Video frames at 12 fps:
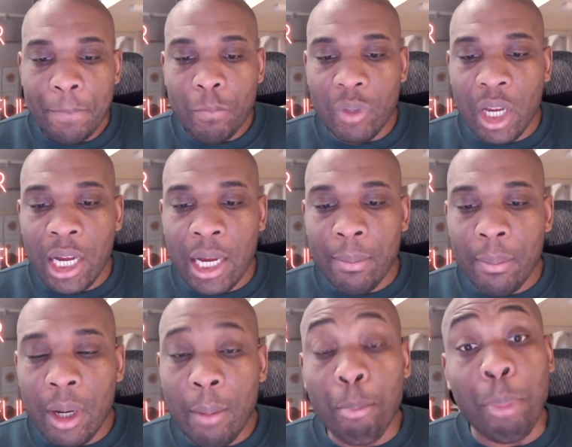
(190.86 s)

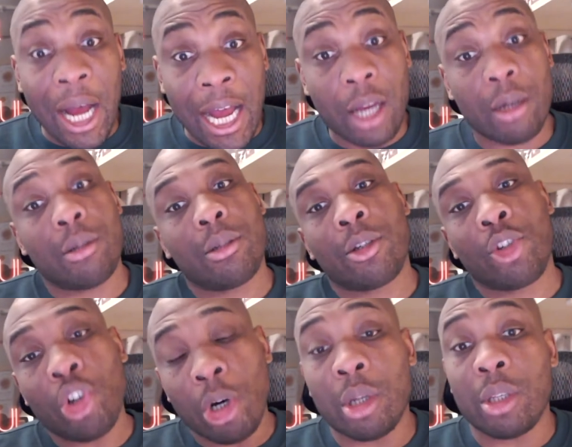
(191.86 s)
But
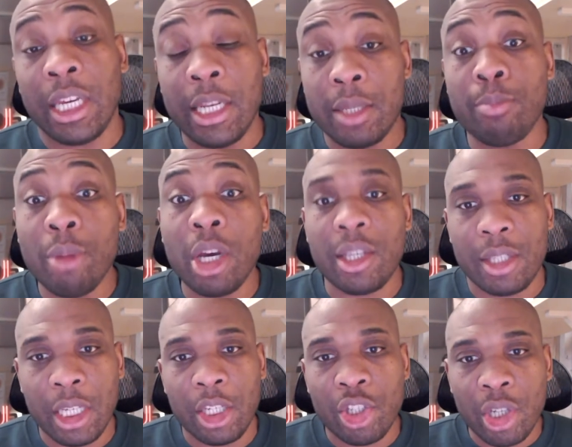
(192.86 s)
God, in his
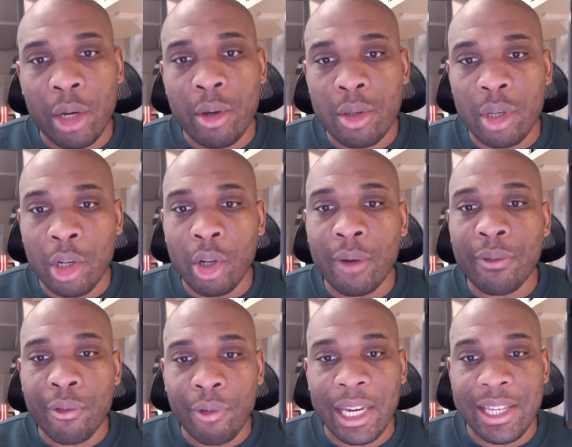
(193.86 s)
mercy, shows a lot of
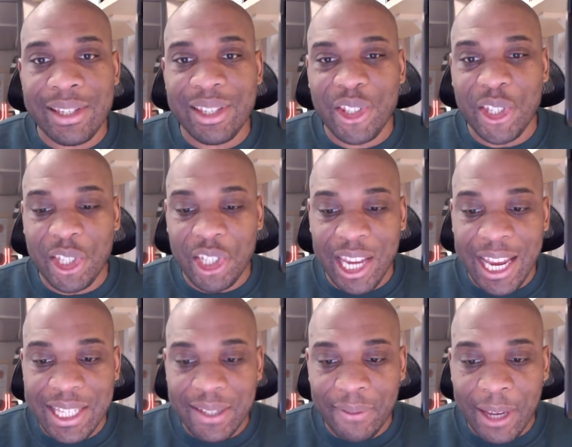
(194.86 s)
grace to
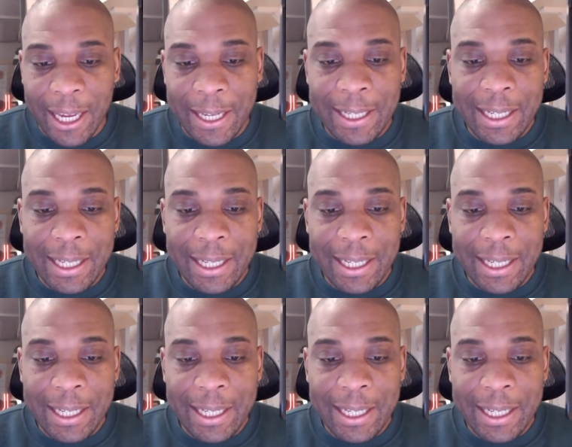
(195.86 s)
Jehoshaphat.